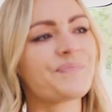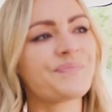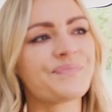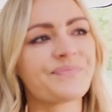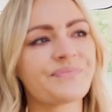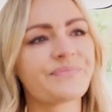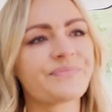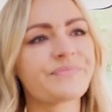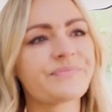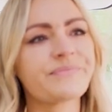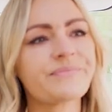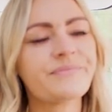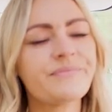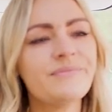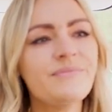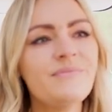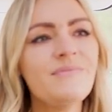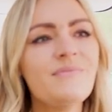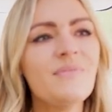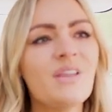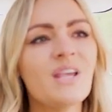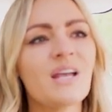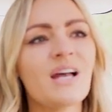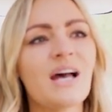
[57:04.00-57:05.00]
-hmm.
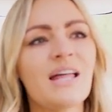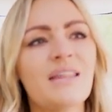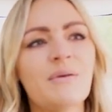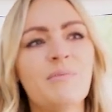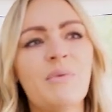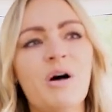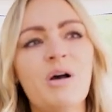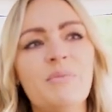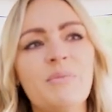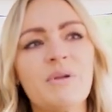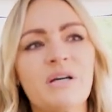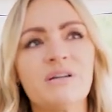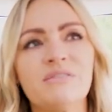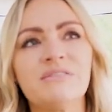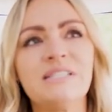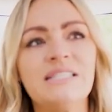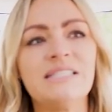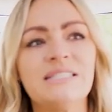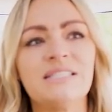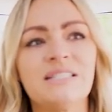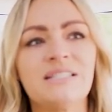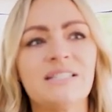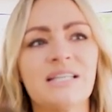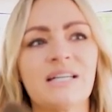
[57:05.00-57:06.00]
At the moment, I
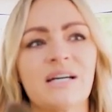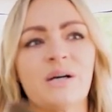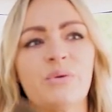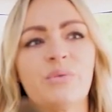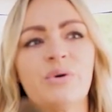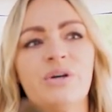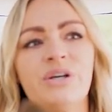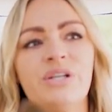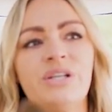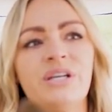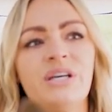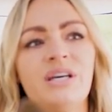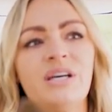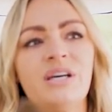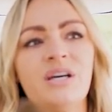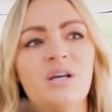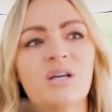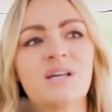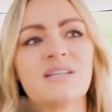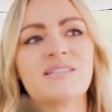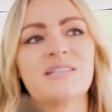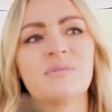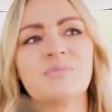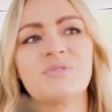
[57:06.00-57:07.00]
really don't think I would
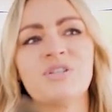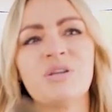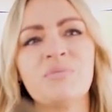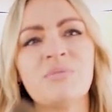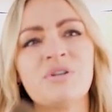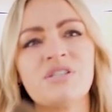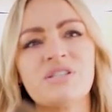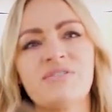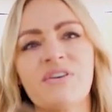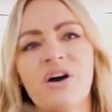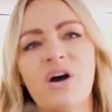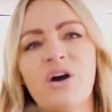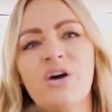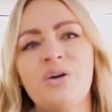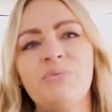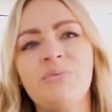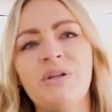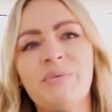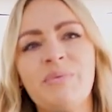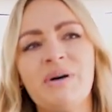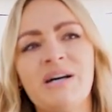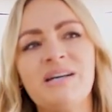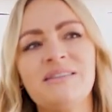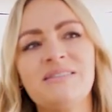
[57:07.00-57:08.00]
because I'm too much of a
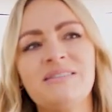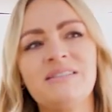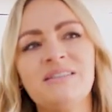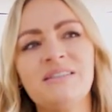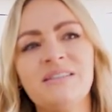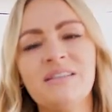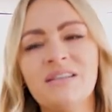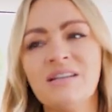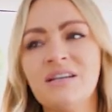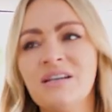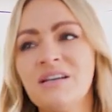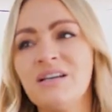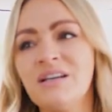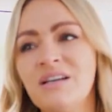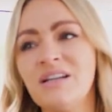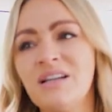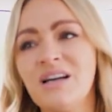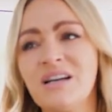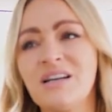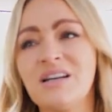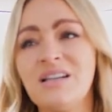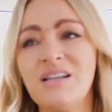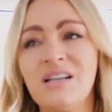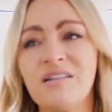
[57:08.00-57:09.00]
homely person. Yeah.
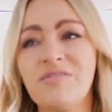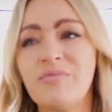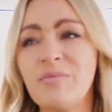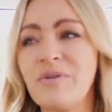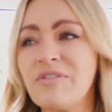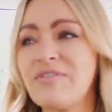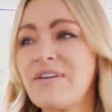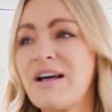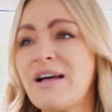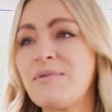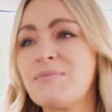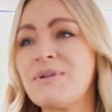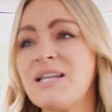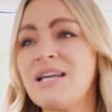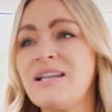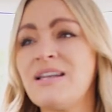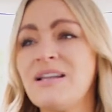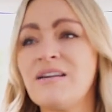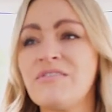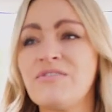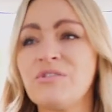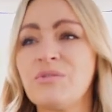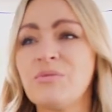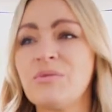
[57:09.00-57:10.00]
Like, I love my family, I
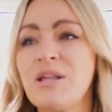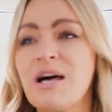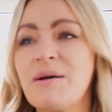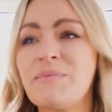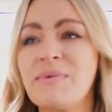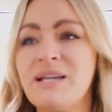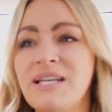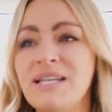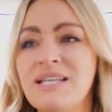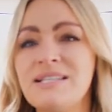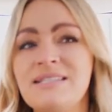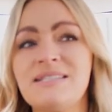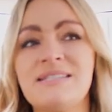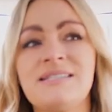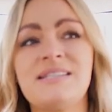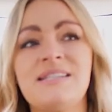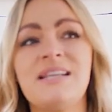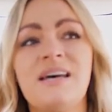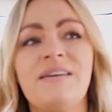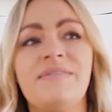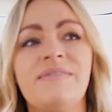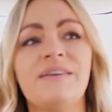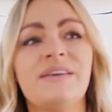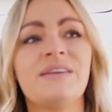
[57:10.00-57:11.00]
love all, like, my nieces and
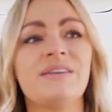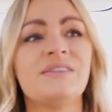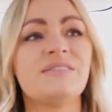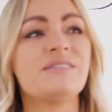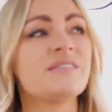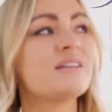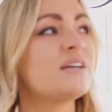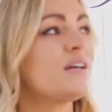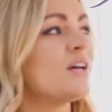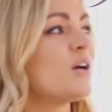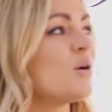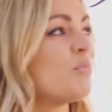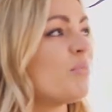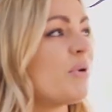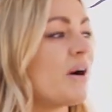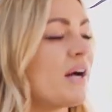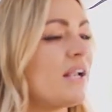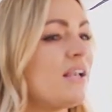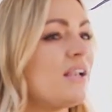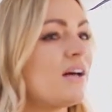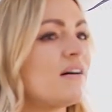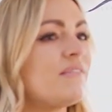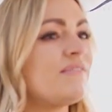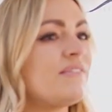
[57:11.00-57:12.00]
nephews but I
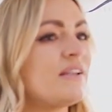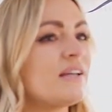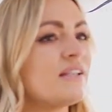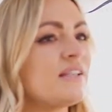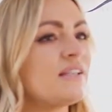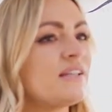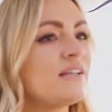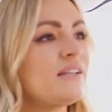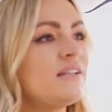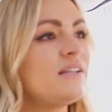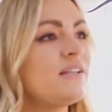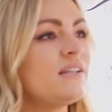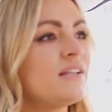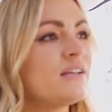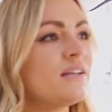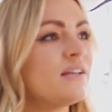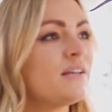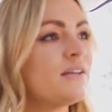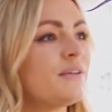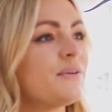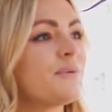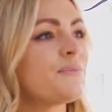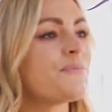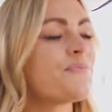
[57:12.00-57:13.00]
love London.
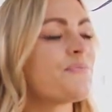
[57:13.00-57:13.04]
Yeah.